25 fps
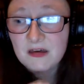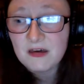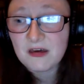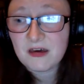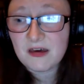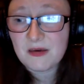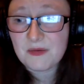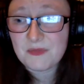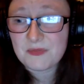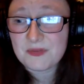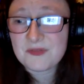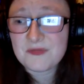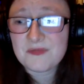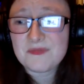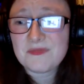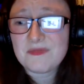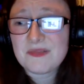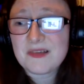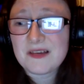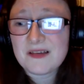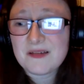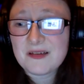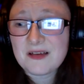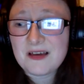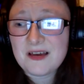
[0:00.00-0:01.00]
Um, so
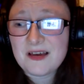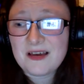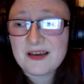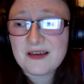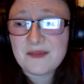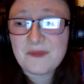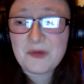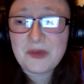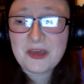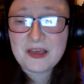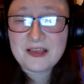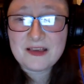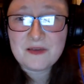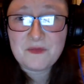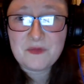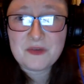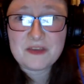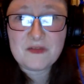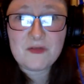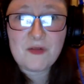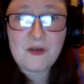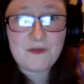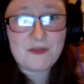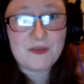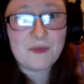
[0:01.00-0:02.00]
I, uh, I think we
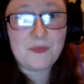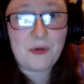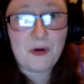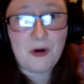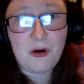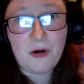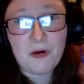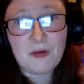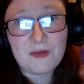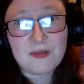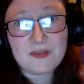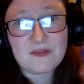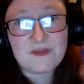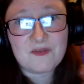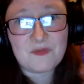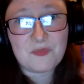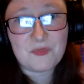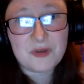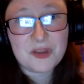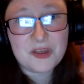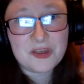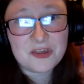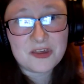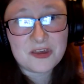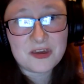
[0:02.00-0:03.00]
do have to pause to
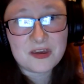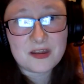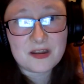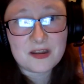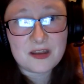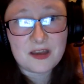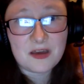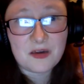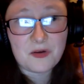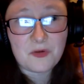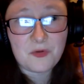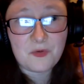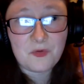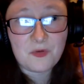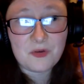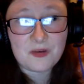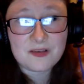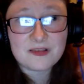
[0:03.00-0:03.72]
appreciate how